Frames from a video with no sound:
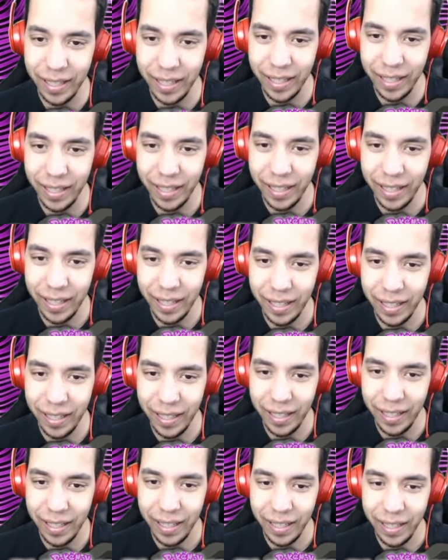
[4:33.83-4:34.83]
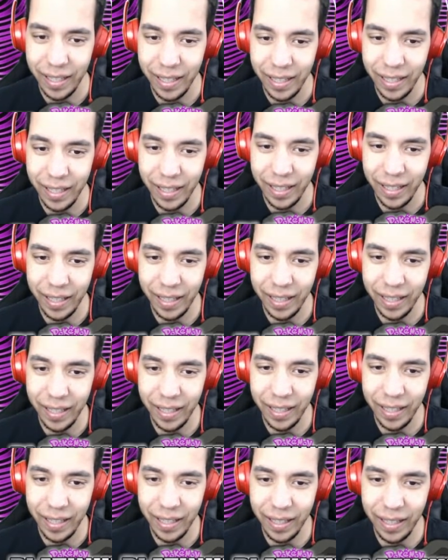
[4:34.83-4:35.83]

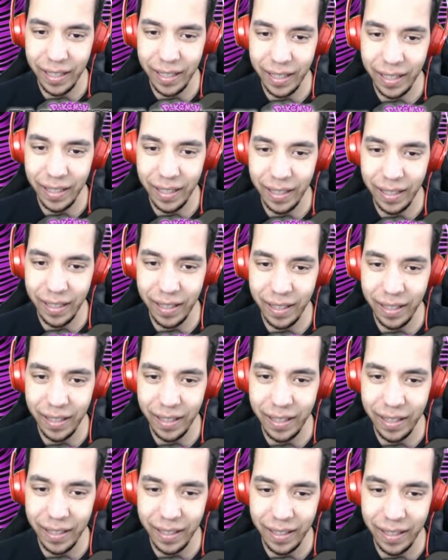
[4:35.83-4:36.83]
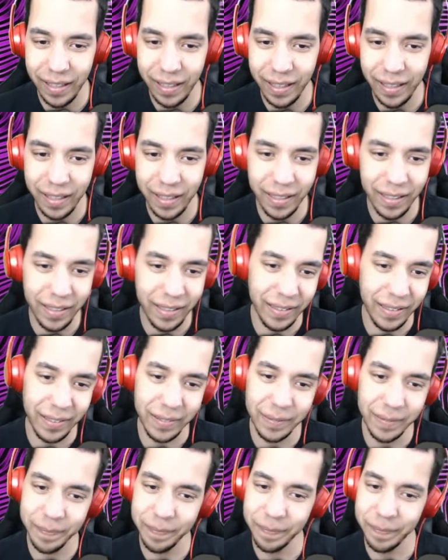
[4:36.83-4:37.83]

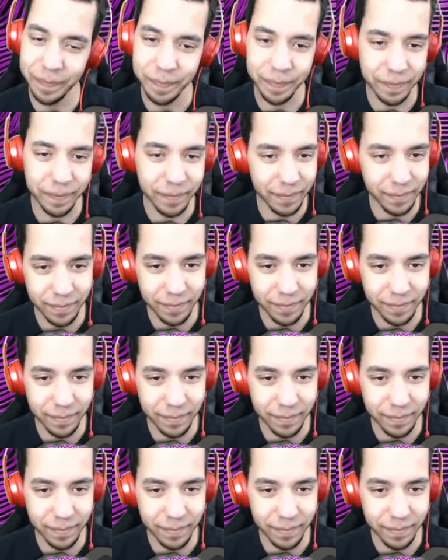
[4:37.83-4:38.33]
Nobody speaks.